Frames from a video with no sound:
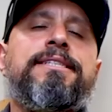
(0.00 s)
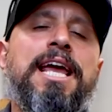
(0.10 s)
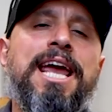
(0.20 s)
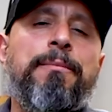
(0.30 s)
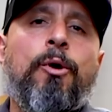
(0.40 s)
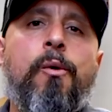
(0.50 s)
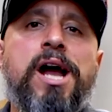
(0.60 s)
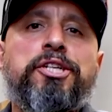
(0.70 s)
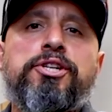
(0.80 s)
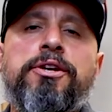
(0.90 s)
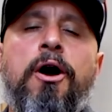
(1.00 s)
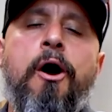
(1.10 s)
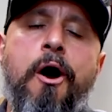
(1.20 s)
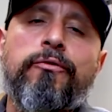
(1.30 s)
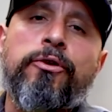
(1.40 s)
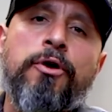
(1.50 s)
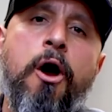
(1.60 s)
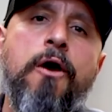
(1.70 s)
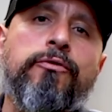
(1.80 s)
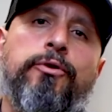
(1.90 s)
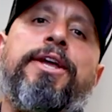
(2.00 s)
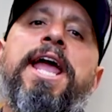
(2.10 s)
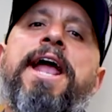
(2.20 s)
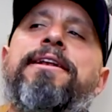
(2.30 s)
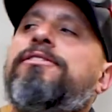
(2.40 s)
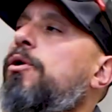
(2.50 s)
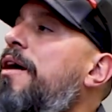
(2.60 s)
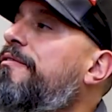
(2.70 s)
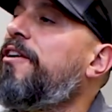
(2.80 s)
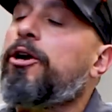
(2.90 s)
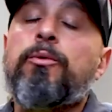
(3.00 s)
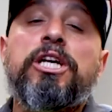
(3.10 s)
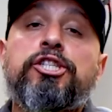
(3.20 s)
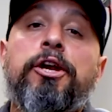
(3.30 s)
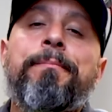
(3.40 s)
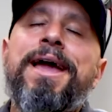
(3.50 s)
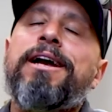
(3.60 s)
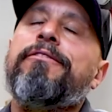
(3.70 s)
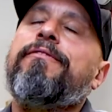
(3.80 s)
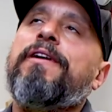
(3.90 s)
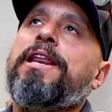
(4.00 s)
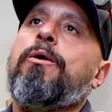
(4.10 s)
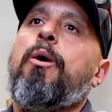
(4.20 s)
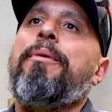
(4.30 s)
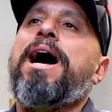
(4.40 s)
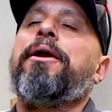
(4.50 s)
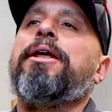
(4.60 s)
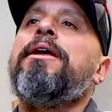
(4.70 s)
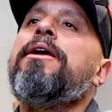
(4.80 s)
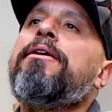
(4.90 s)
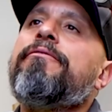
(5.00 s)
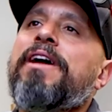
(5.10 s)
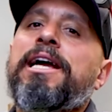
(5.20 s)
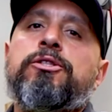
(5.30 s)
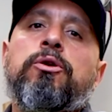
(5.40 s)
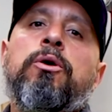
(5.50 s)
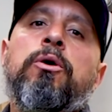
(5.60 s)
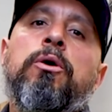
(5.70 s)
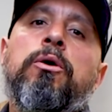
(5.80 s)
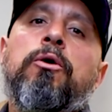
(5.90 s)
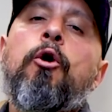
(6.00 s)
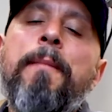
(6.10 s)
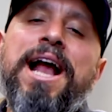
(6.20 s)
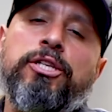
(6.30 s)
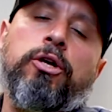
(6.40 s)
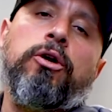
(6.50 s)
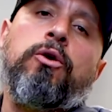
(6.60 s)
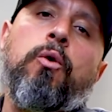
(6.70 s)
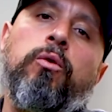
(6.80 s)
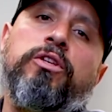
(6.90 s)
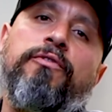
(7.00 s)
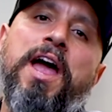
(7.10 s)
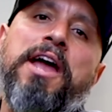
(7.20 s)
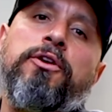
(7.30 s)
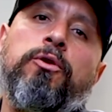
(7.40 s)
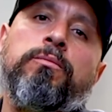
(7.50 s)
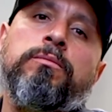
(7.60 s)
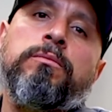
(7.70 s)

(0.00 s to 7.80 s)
same question over and over again, so I figured we should make a video about it. Vince, who makes a good cordless vacuum?